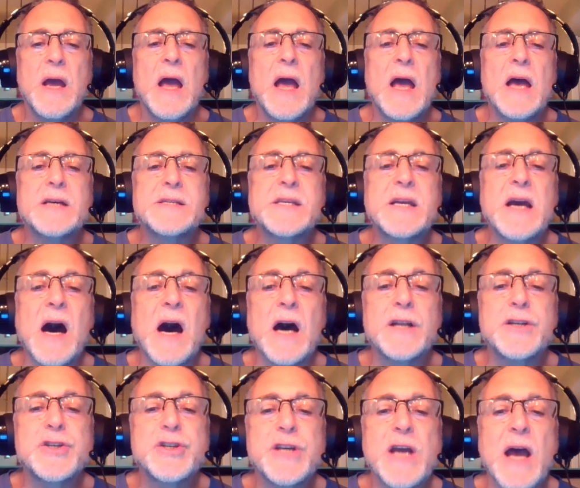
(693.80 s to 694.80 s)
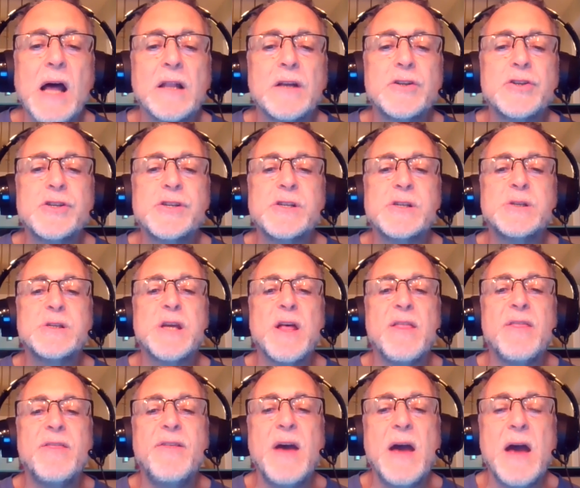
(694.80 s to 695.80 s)
as God challenges
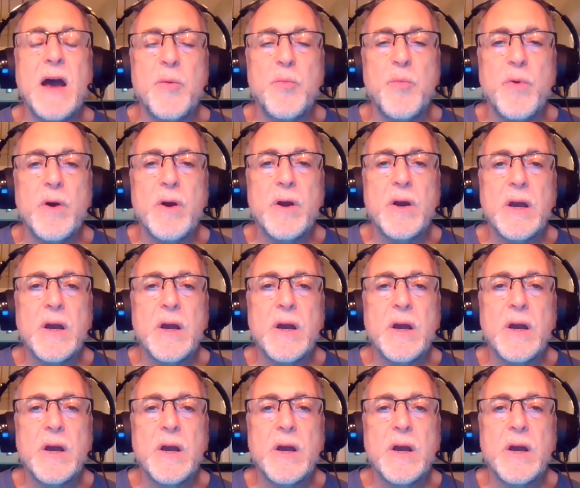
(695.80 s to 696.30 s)
them